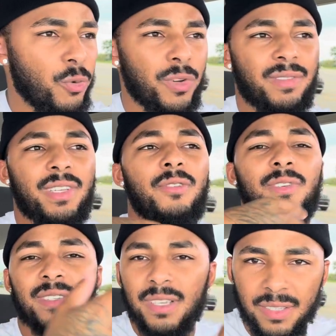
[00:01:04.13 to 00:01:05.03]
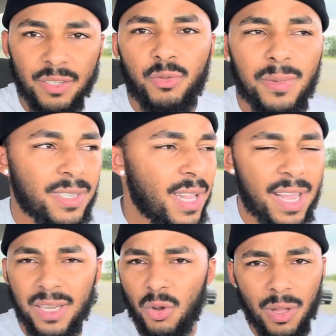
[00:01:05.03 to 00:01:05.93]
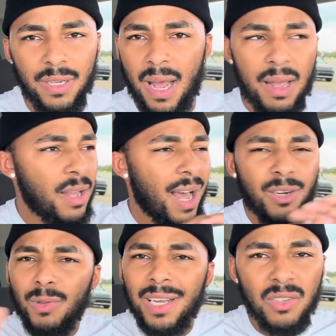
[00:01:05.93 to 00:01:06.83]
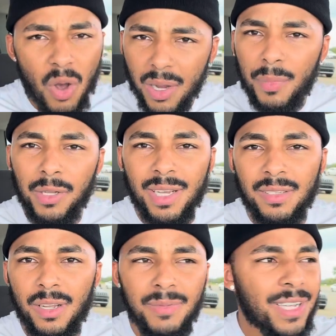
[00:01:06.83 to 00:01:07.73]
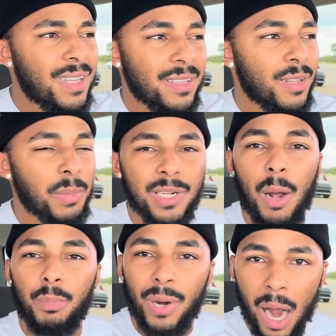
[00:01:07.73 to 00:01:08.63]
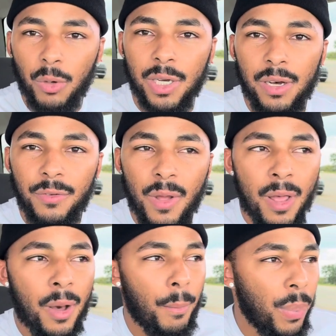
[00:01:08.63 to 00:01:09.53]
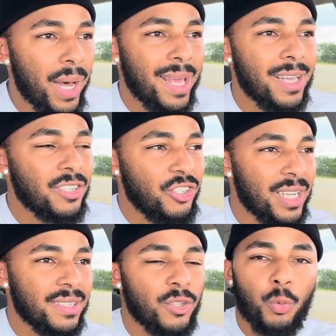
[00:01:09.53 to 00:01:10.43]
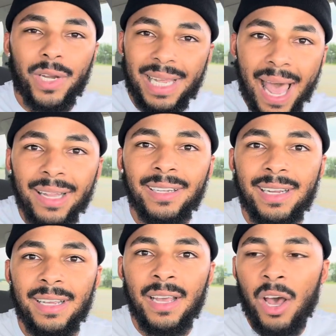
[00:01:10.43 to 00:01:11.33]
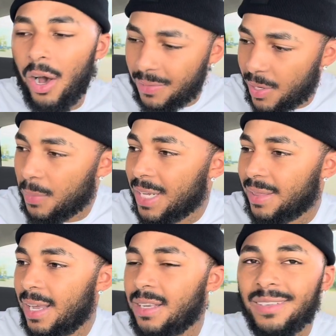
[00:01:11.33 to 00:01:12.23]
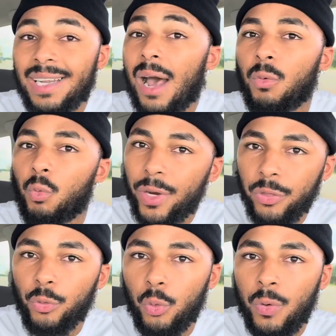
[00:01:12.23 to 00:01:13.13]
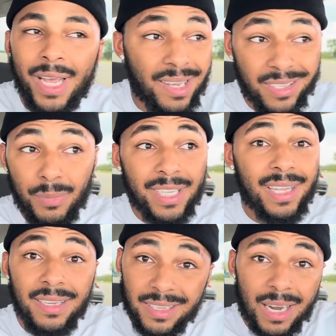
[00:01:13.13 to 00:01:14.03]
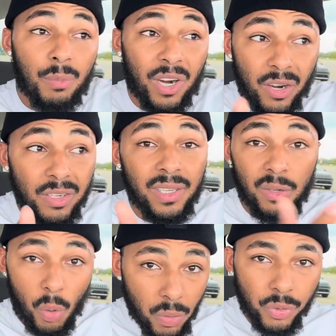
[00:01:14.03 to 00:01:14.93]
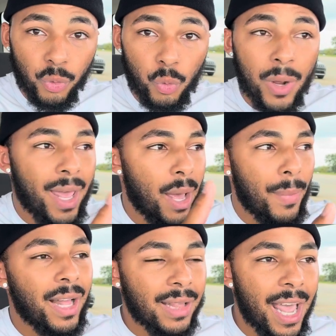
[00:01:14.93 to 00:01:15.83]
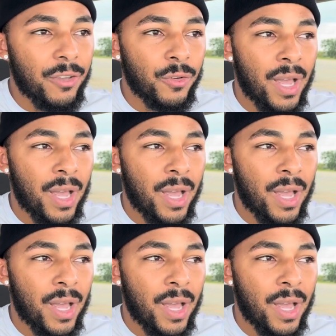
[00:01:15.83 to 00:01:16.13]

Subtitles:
and receive assistance from the state and all of that. I don't like talking about that stuff. That's not something I'm proud of, but it's just the reality of some of the things that I went through and some of the things that I'm currently going through in my life.